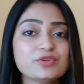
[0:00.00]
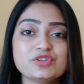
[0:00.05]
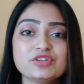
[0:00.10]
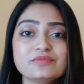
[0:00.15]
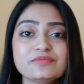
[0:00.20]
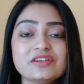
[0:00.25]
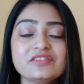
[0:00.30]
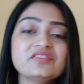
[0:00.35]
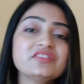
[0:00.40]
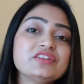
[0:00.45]

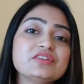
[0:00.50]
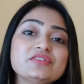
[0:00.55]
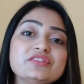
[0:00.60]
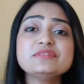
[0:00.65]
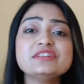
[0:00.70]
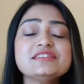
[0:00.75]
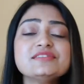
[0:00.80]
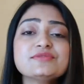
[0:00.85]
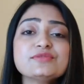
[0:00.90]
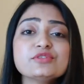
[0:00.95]
watching my video,
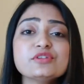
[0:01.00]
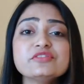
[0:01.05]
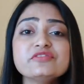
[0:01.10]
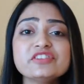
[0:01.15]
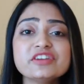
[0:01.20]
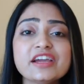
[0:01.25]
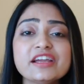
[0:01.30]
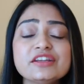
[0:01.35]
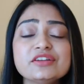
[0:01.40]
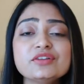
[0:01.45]
please do not
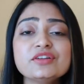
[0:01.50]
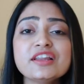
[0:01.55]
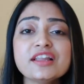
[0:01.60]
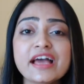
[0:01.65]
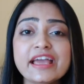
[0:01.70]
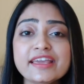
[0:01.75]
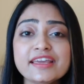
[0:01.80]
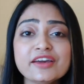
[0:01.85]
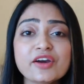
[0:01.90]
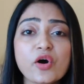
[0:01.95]
forget to
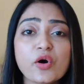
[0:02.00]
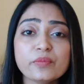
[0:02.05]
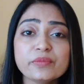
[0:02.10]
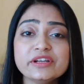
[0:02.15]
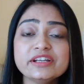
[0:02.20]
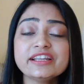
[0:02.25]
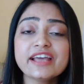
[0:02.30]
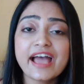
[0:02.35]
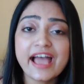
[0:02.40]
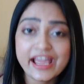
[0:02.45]
like,
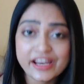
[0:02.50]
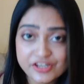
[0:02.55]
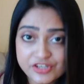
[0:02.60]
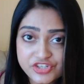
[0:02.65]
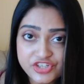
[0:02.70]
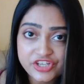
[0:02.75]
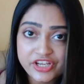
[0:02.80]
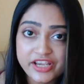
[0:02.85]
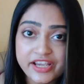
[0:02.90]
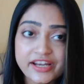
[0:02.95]
comment and
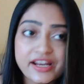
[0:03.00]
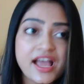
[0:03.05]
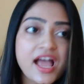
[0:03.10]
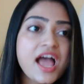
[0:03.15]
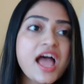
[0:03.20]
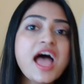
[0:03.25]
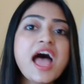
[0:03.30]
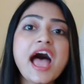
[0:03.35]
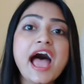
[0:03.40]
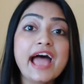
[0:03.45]
share,
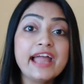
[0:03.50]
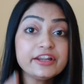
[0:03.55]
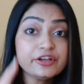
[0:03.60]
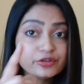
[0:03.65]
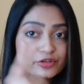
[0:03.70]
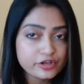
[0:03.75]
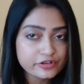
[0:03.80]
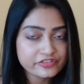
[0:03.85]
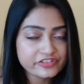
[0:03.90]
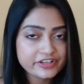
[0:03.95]
and do
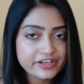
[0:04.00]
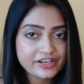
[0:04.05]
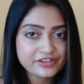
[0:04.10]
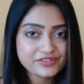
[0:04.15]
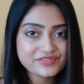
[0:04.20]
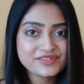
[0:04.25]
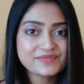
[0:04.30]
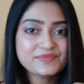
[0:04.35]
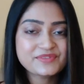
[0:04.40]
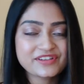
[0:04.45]
not forget to
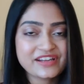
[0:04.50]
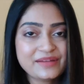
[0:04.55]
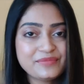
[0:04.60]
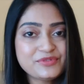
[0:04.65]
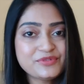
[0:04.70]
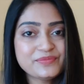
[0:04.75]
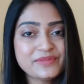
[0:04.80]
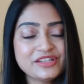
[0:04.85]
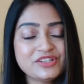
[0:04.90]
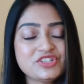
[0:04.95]
subscribe
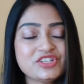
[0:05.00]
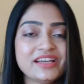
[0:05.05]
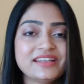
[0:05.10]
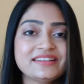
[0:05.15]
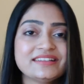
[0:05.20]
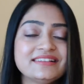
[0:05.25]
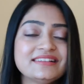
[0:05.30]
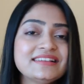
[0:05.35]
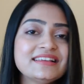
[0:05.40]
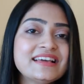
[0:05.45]
to my
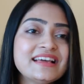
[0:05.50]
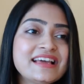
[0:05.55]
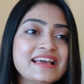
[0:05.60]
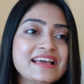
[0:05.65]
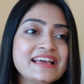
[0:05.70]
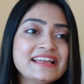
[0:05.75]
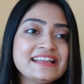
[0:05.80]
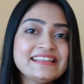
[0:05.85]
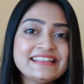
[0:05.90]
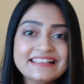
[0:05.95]
channel.
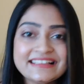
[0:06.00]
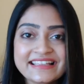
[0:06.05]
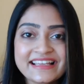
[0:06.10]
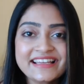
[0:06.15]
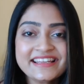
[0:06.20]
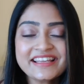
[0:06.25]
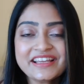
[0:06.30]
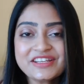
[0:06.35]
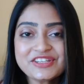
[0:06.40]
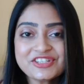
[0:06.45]
Till
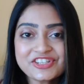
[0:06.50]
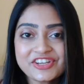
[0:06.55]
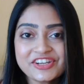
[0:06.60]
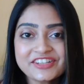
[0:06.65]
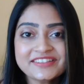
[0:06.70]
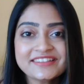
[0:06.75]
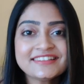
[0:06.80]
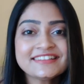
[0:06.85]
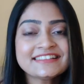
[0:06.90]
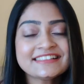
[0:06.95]
then,
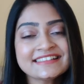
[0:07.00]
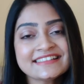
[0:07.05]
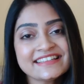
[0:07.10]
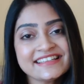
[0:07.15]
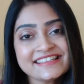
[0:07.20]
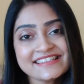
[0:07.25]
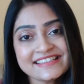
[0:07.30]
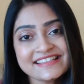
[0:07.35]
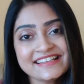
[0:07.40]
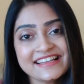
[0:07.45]
enjoy the little
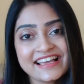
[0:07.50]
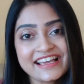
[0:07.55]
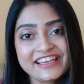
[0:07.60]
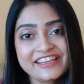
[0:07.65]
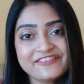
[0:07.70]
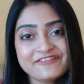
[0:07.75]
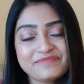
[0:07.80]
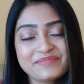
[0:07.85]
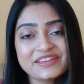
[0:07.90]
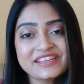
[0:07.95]
things in
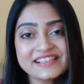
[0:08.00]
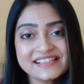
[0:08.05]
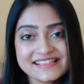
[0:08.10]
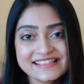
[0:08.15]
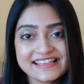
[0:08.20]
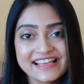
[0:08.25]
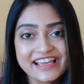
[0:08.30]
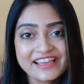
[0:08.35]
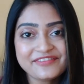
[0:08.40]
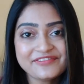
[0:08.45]
life because
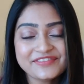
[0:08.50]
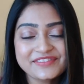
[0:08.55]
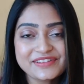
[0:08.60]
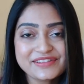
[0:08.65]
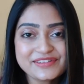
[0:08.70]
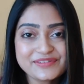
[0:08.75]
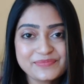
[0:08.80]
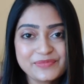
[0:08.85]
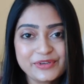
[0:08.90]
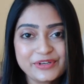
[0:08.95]
life
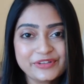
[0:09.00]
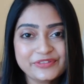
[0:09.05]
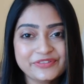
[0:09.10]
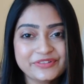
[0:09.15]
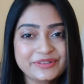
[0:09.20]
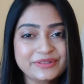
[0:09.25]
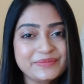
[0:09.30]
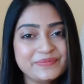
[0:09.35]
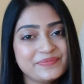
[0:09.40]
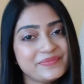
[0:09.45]
is
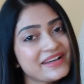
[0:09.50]
beautiful.